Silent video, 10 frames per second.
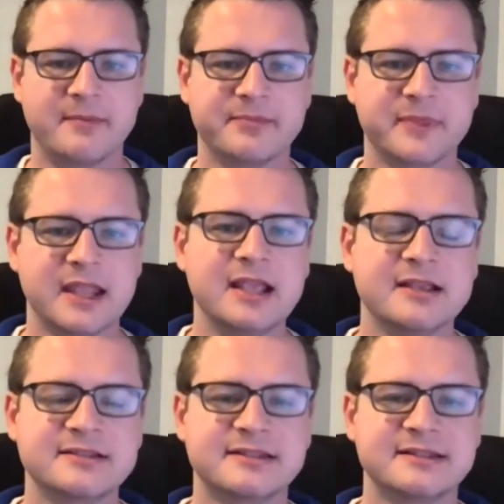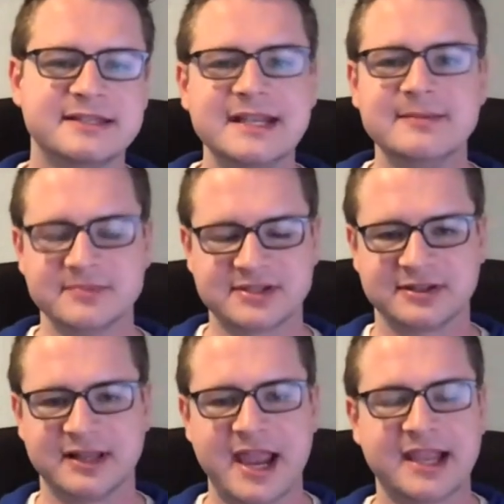seems
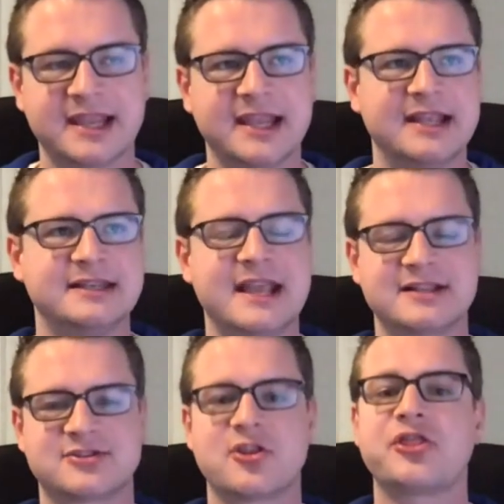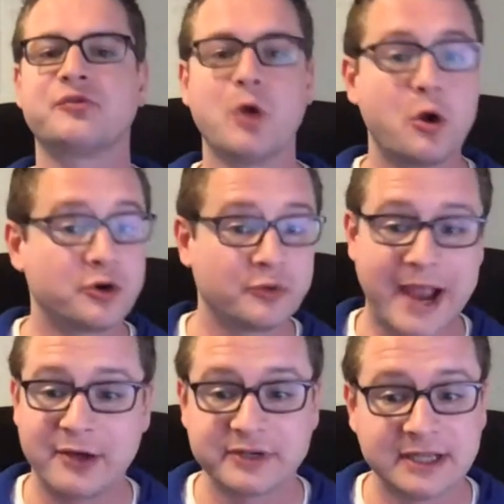like it gets thrown
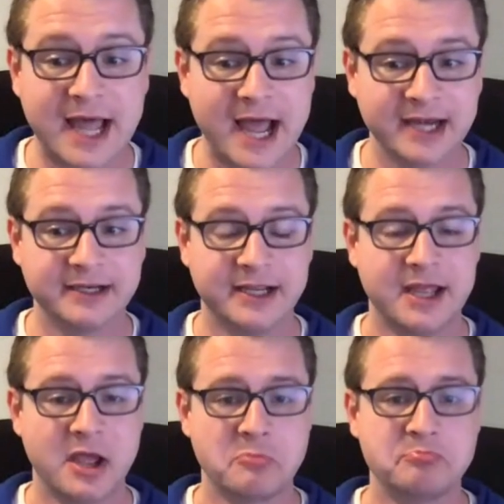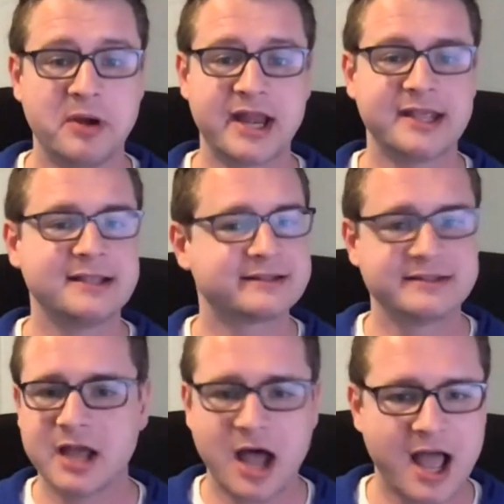around a lot, but is
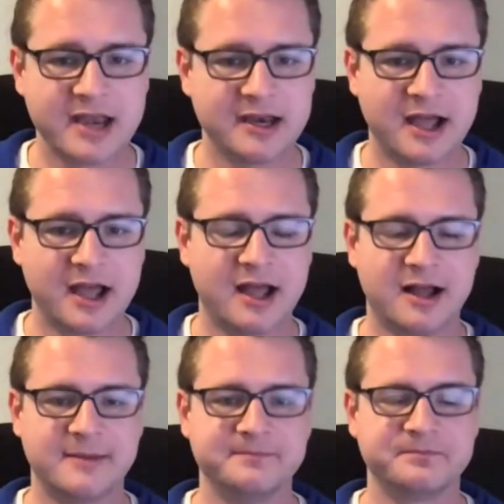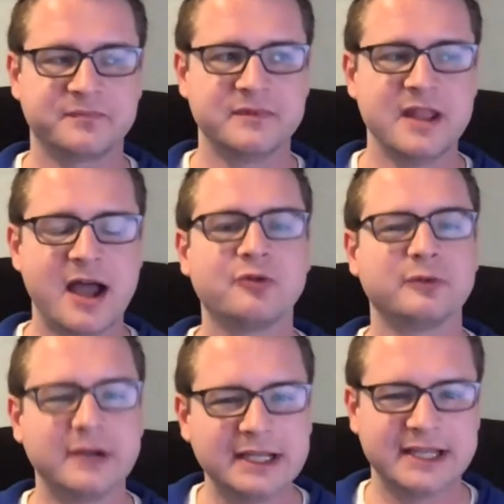not
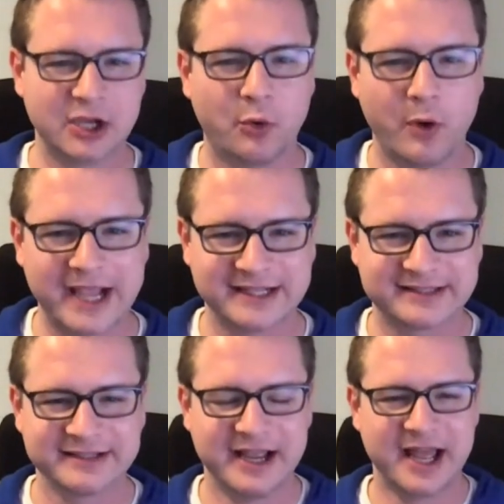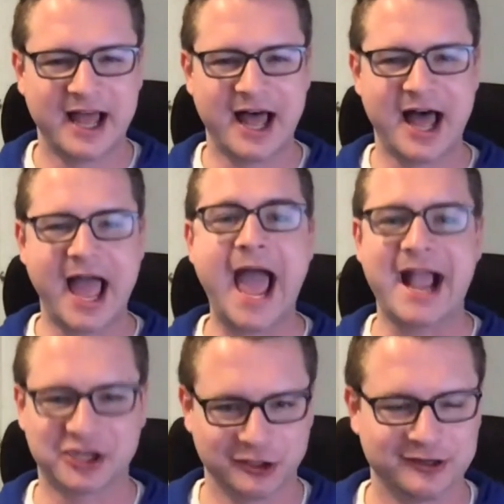really quite
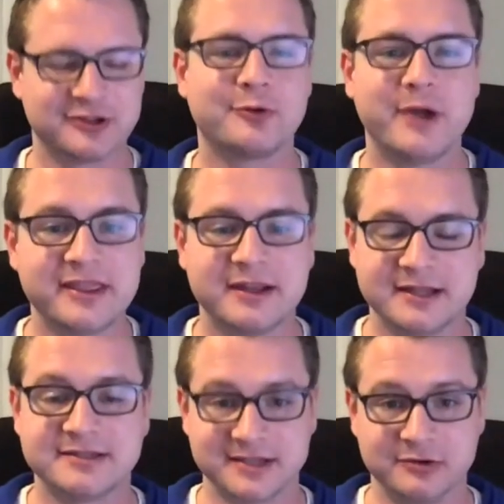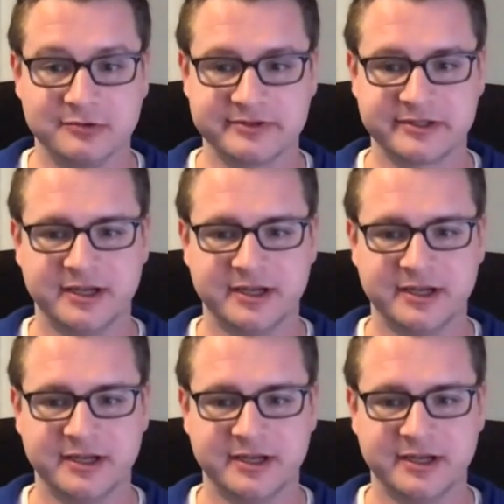accurate the way that it's used.